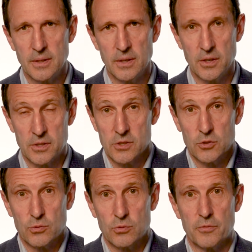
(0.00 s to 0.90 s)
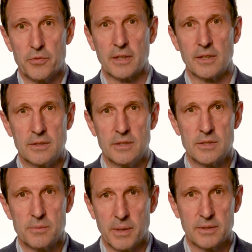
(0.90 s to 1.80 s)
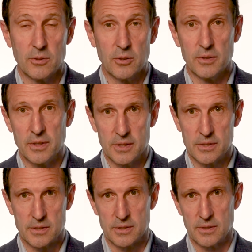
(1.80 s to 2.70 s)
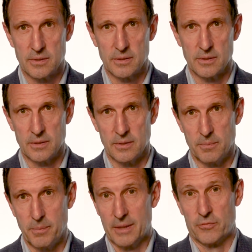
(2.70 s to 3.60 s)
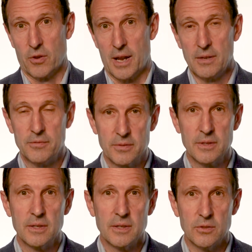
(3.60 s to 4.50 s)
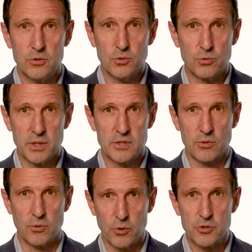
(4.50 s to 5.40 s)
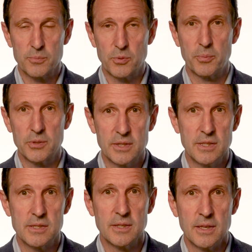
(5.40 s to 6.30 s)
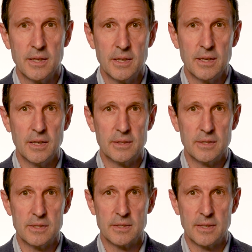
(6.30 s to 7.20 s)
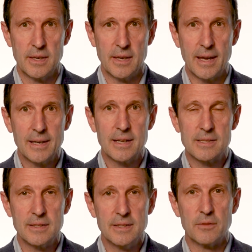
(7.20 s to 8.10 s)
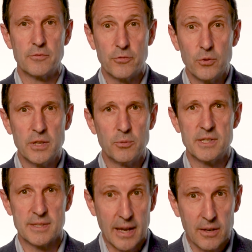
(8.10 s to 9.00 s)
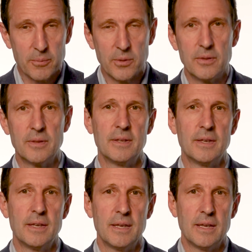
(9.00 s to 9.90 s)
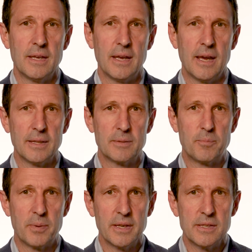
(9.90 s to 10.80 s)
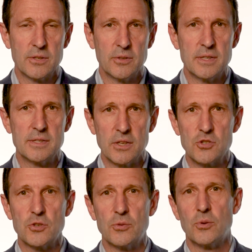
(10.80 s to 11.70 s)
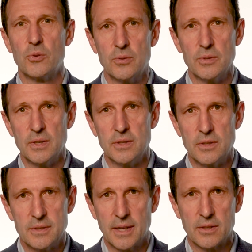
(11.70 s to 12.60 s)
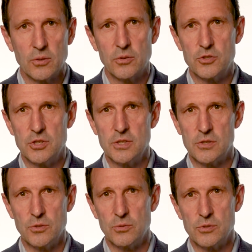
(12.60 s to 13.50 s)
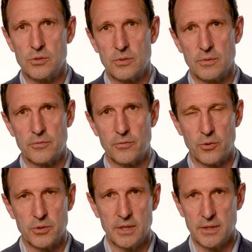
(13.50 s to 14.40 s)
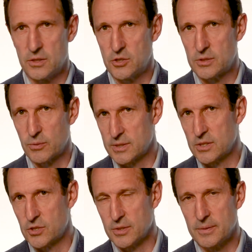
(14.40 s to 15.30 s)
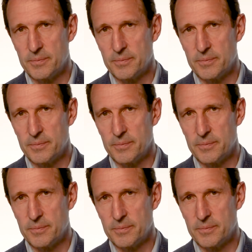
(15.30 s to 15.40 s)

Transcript: It is due to the fact that this material is made for life, due to its corrosion properties. It is endlessly and fully recyclable and plays an essential role in the technologies used for the energy transition.